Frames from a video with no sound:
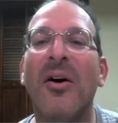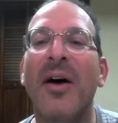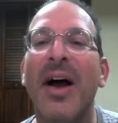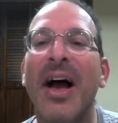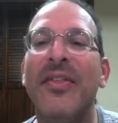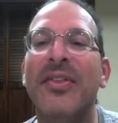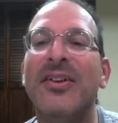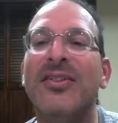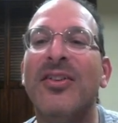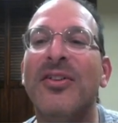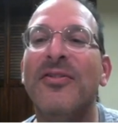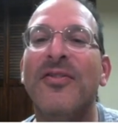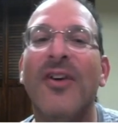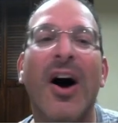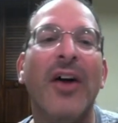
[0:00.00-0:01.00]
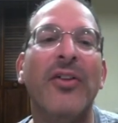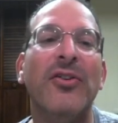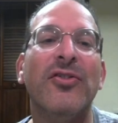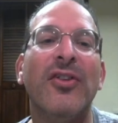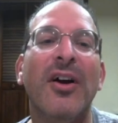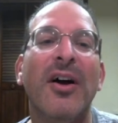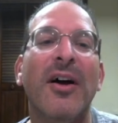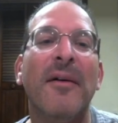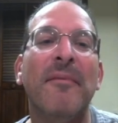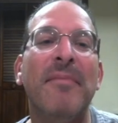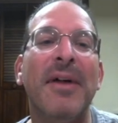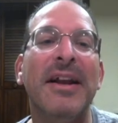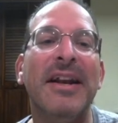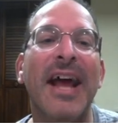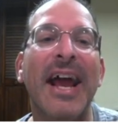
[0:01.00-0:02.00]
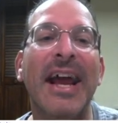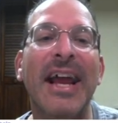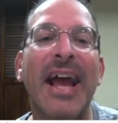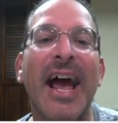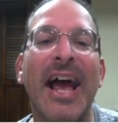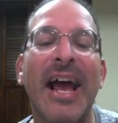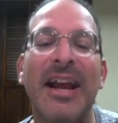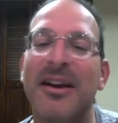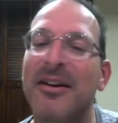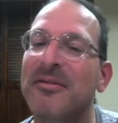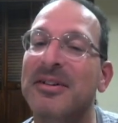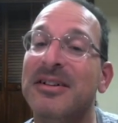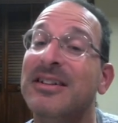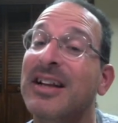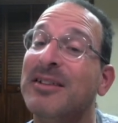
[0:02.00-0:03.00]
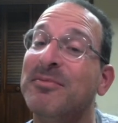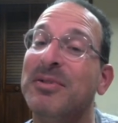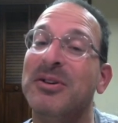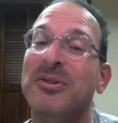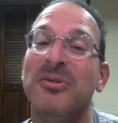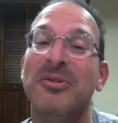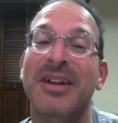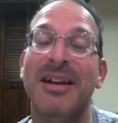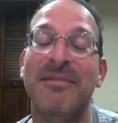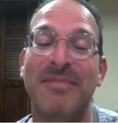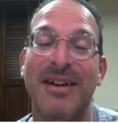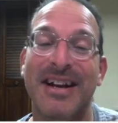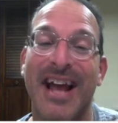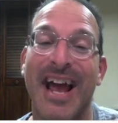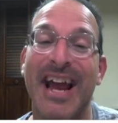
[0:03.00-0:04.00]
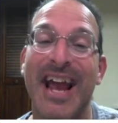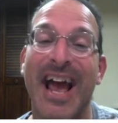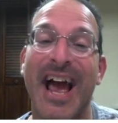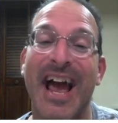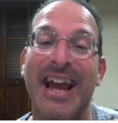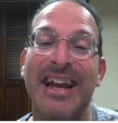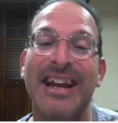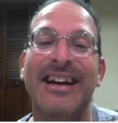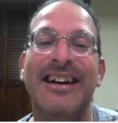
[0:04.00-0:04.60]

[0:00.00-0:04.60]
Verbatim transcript: Ethics of the Fathers, Ben Hey Hey, which that's pretty cool name, Ben Hey Hey.